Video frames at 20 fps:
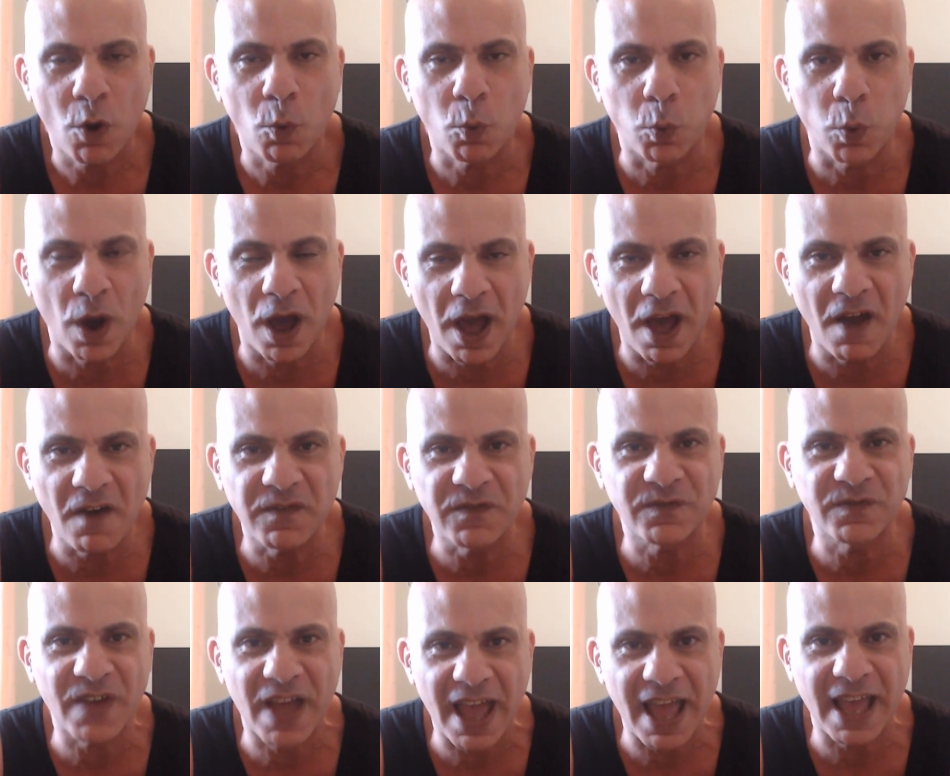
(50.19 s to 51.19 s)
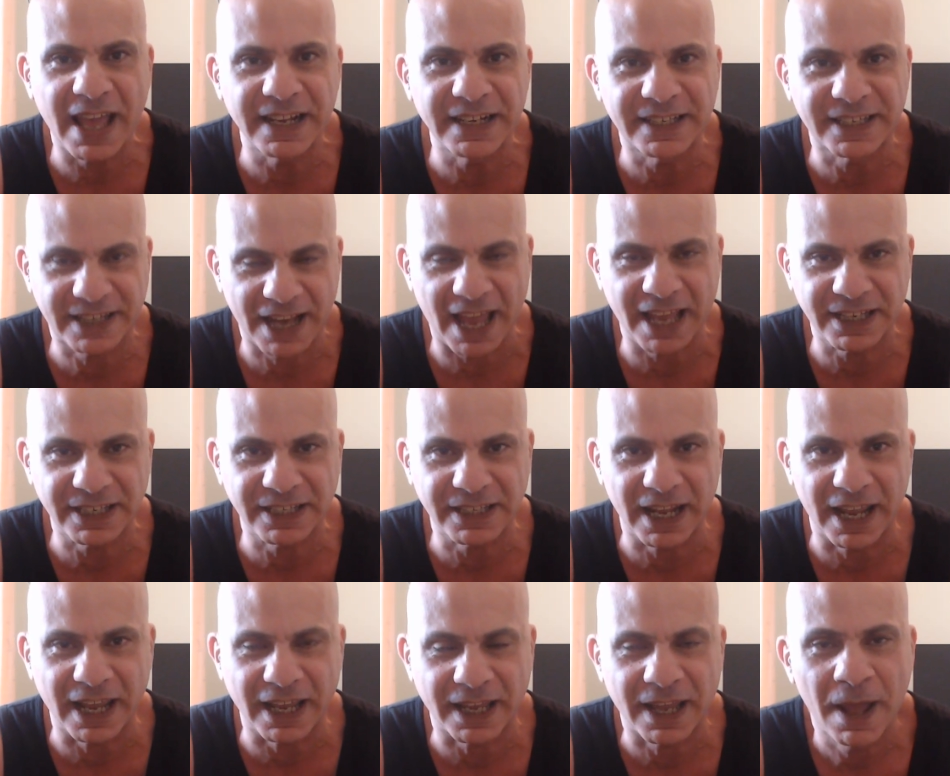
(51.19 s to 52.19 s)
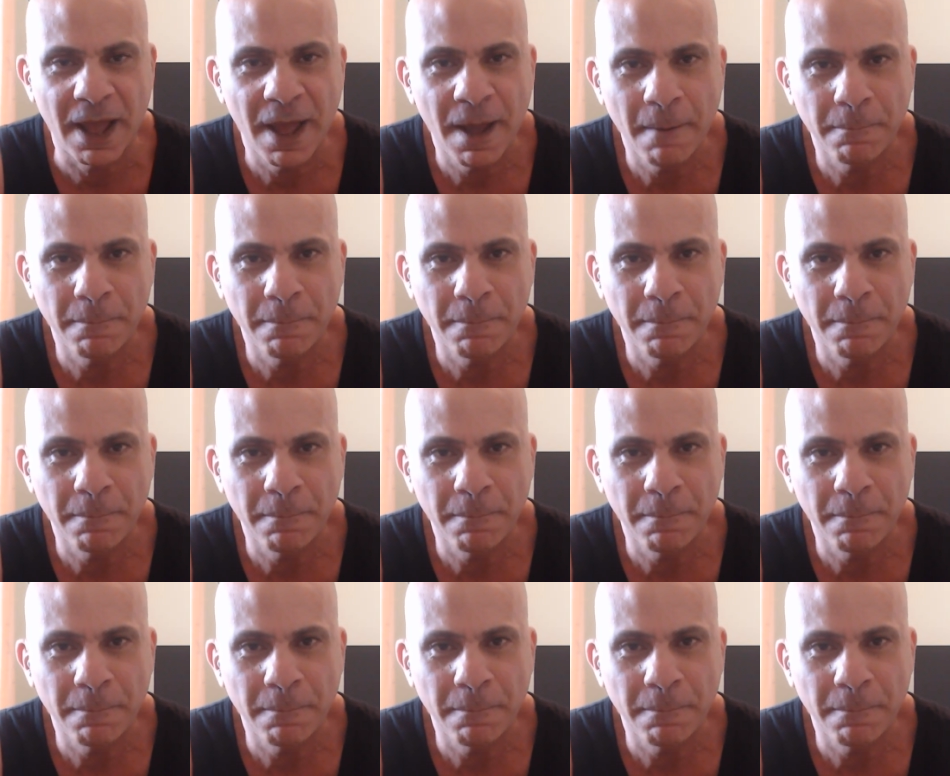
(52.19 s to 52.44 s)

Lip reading: were fantastic,